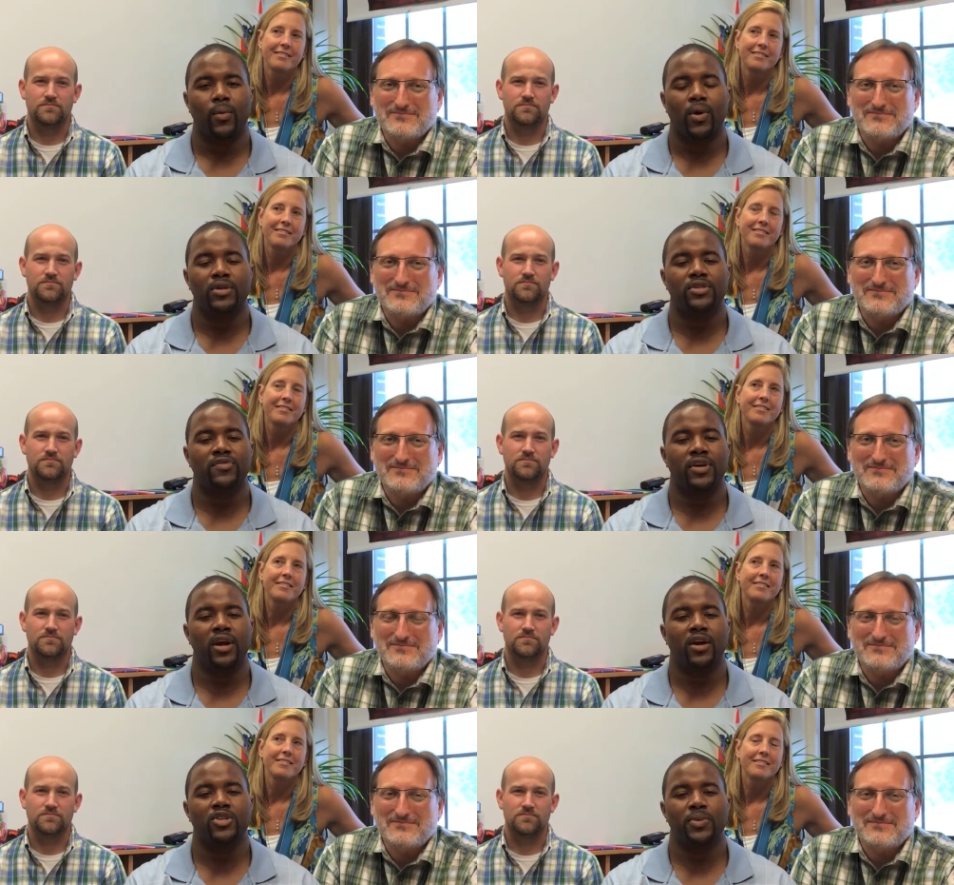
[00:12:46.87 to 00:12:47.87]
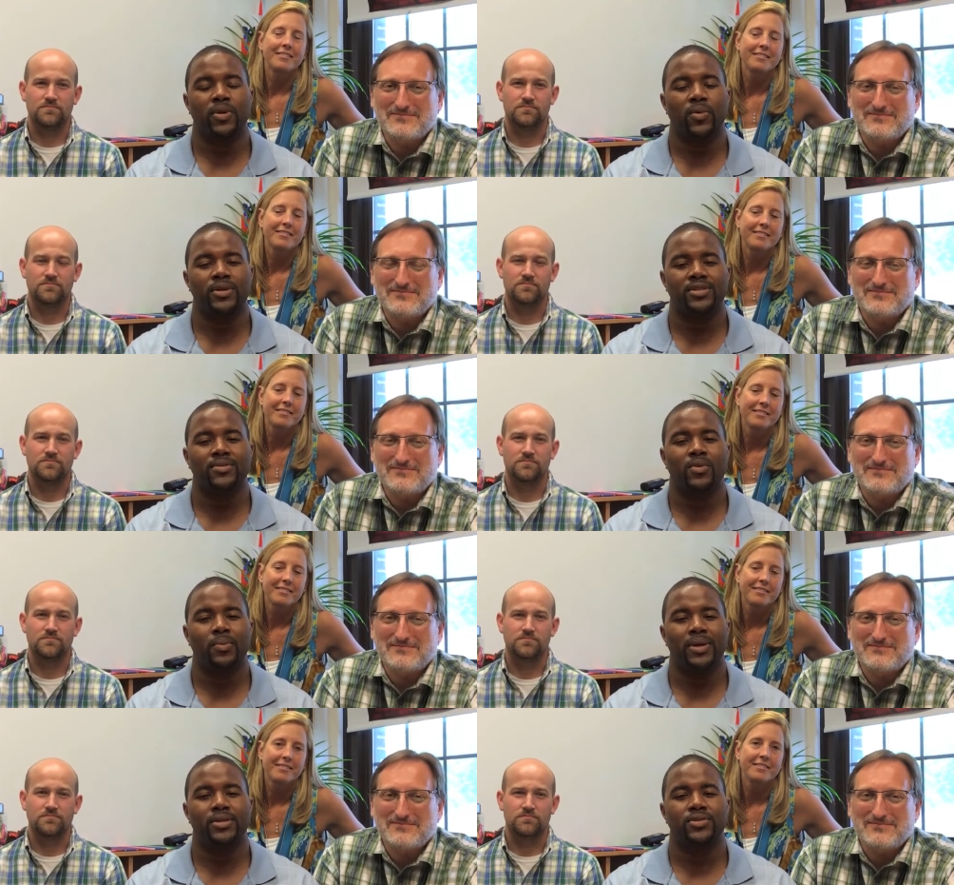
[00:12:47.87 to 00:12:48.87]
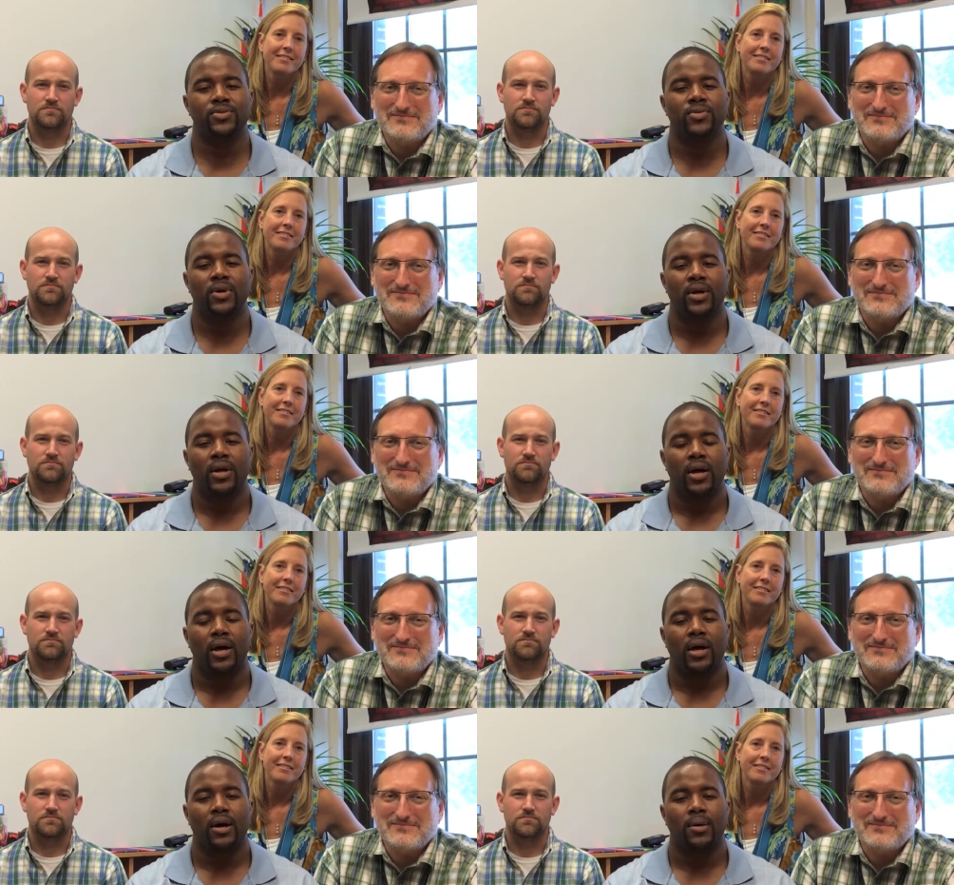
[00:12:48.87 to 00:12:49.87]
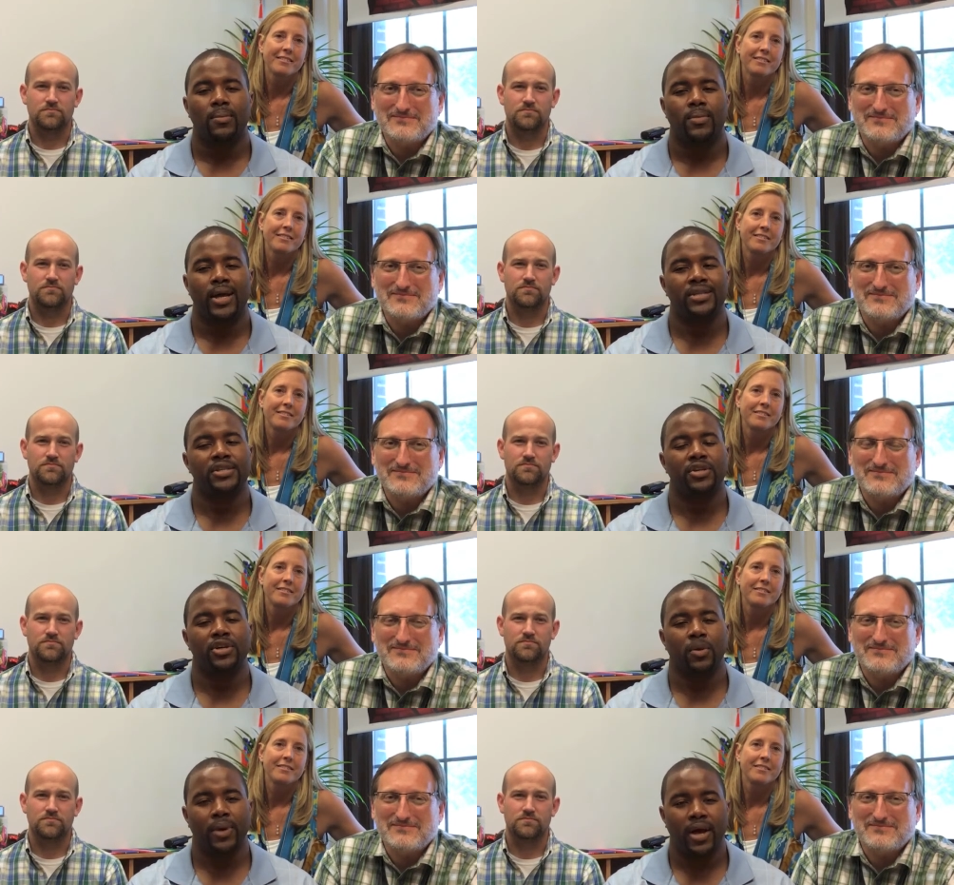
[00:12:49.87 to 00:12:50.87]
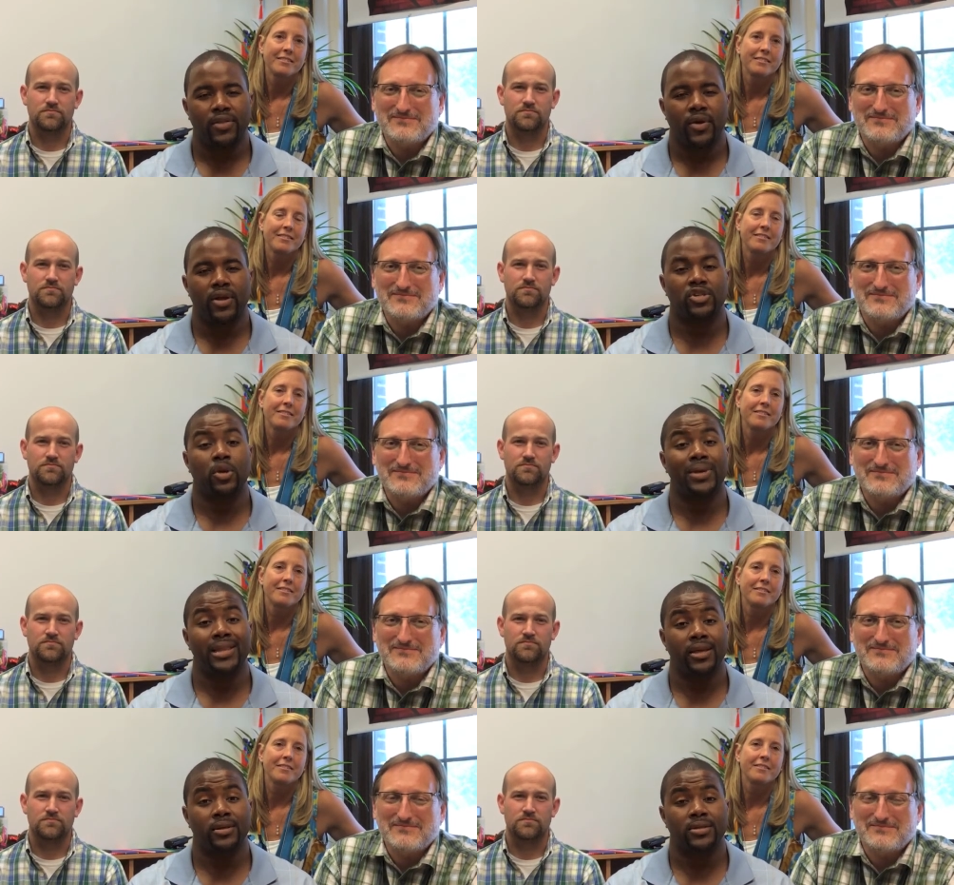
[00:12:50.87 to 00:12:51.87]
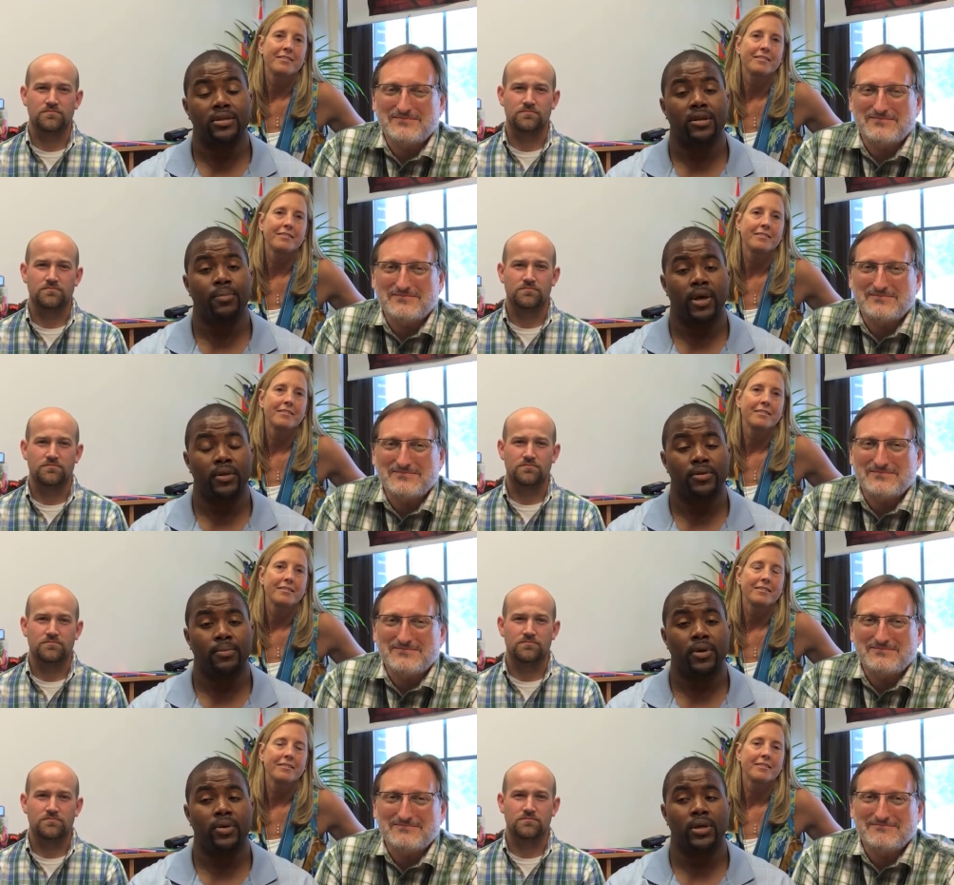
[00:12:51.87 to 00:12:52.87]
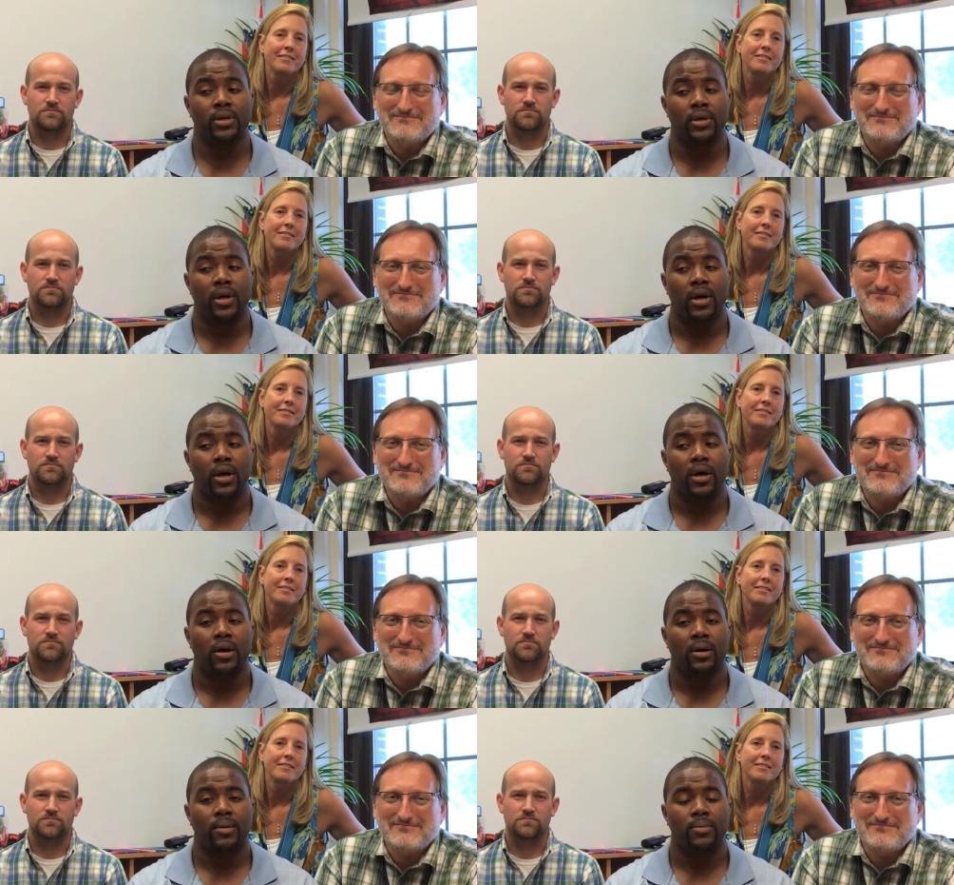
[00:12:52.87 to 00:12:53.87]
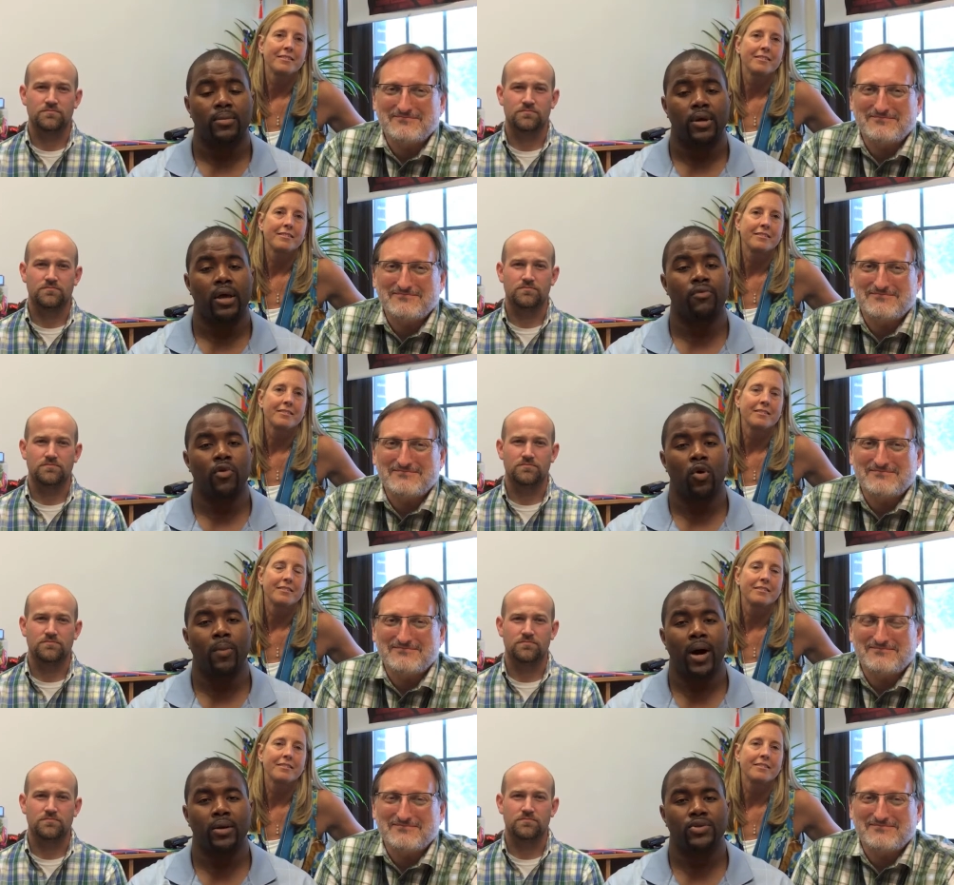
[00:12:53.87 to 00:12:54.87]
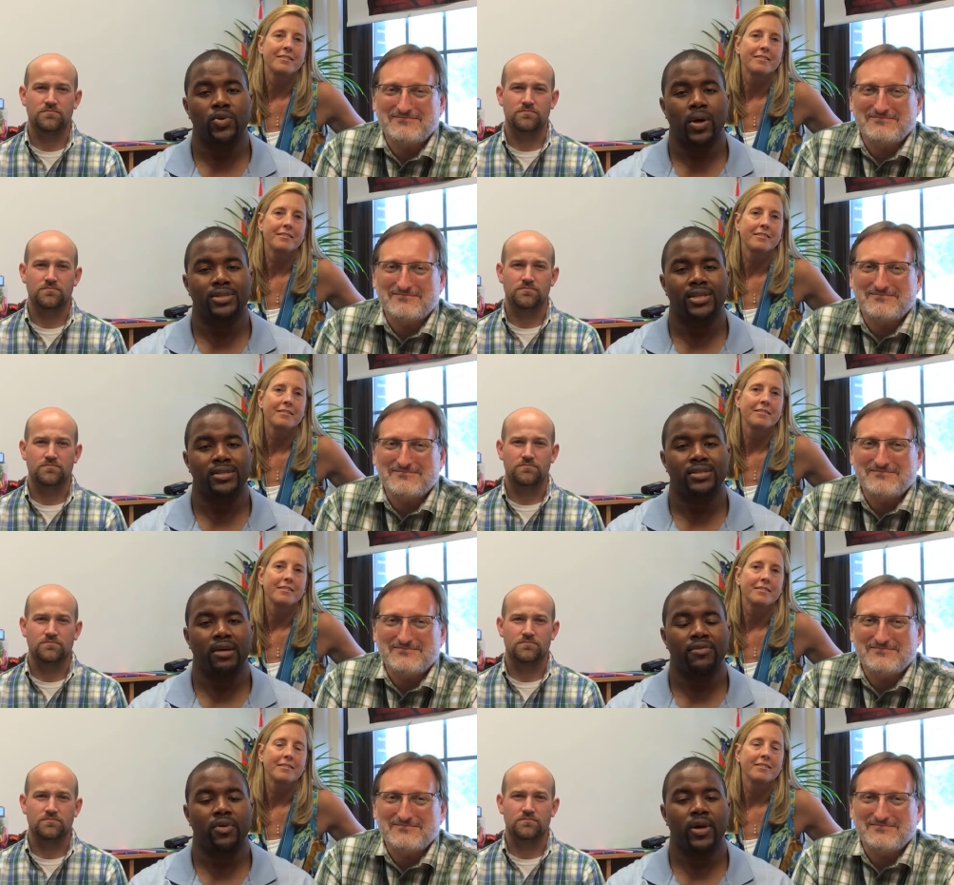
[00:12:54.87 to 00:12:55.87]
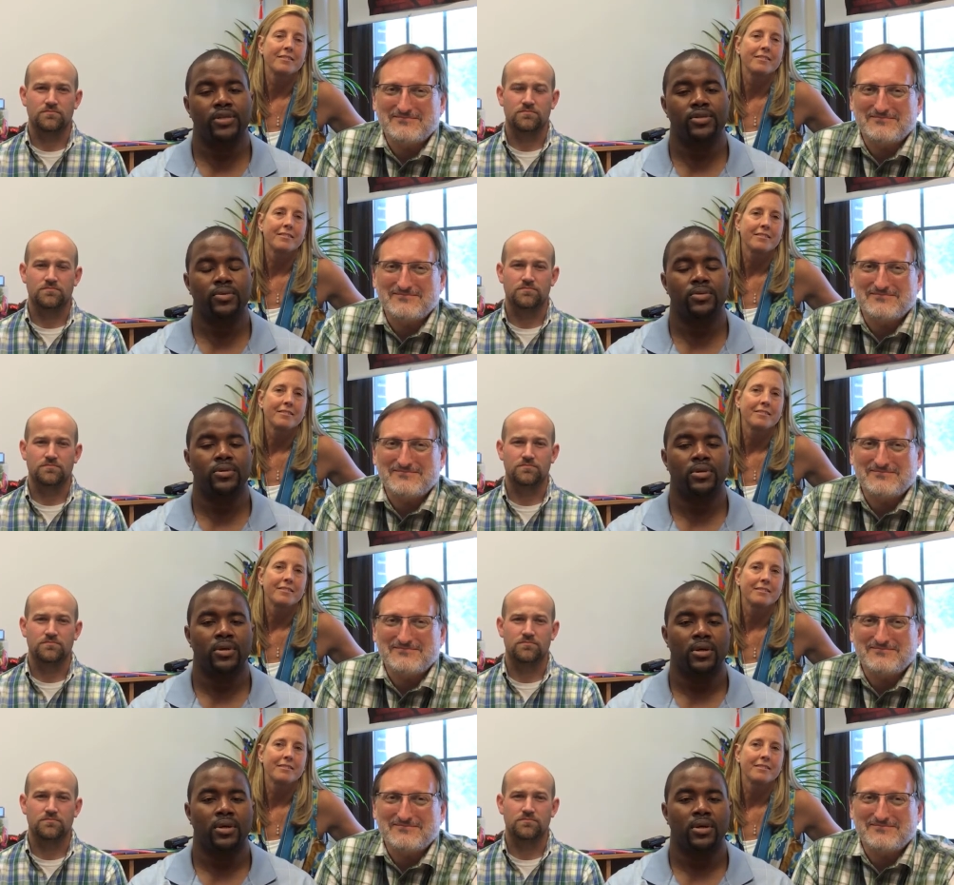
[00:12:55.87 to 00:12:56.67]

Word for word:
Speaker 1: words of encouragement and wisdom would be to um, next year you're going to be eighth graders. You're going to be leaders in the in the building um, and role models to our sixth and seventh grade students.